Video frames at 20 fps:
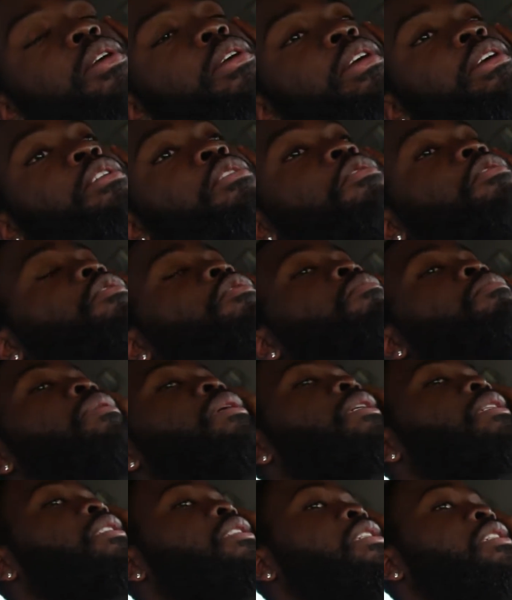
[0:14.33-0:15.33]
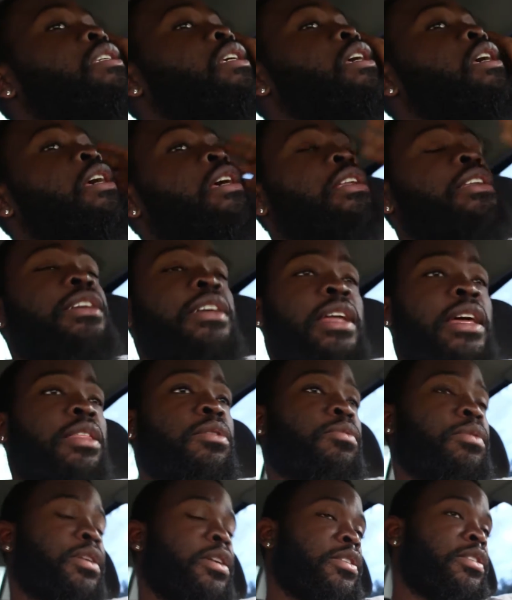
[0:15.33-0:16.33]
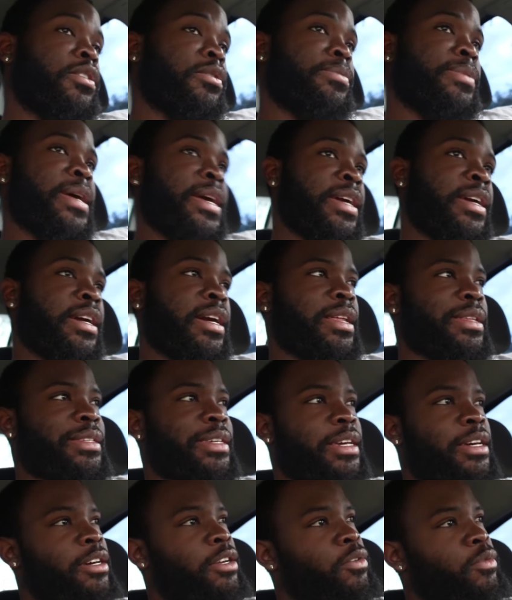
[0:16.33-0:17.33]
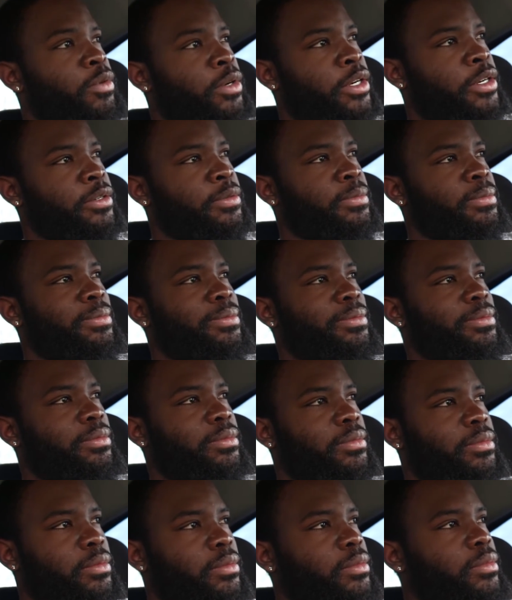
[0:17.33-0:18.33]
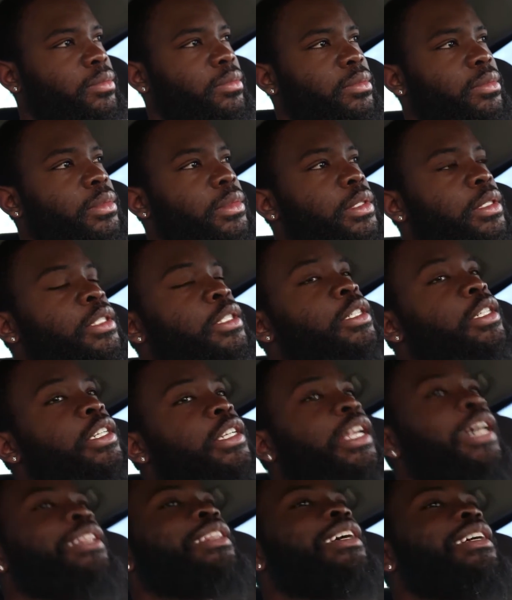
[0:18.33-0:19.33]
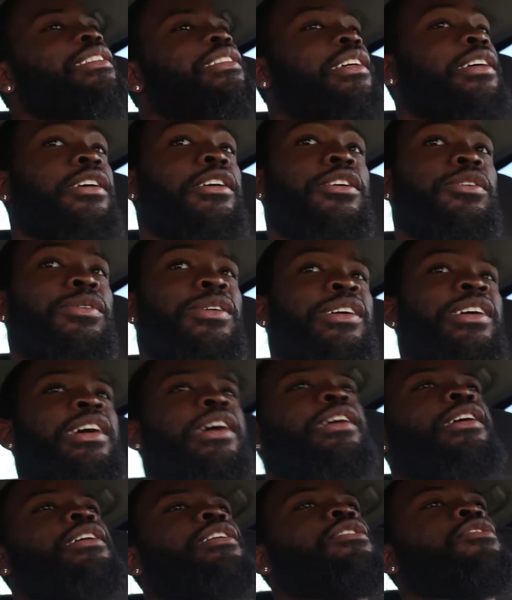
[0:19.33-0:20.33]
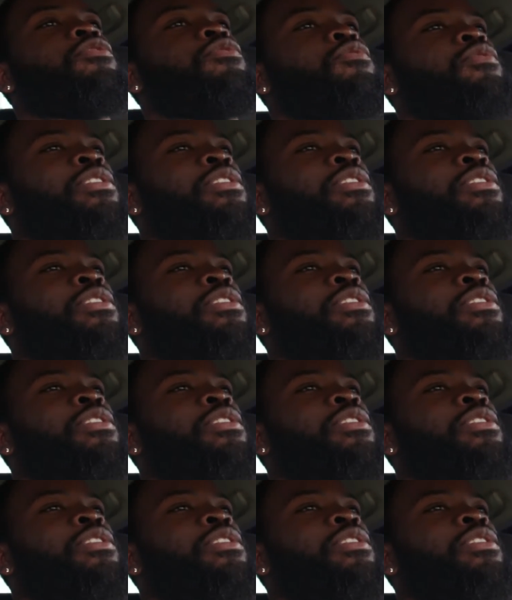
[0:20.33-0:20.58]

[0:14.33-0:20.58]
handle some business. Then after we go to the bank, gotta take her to work. And after I take her to work, I gotta go to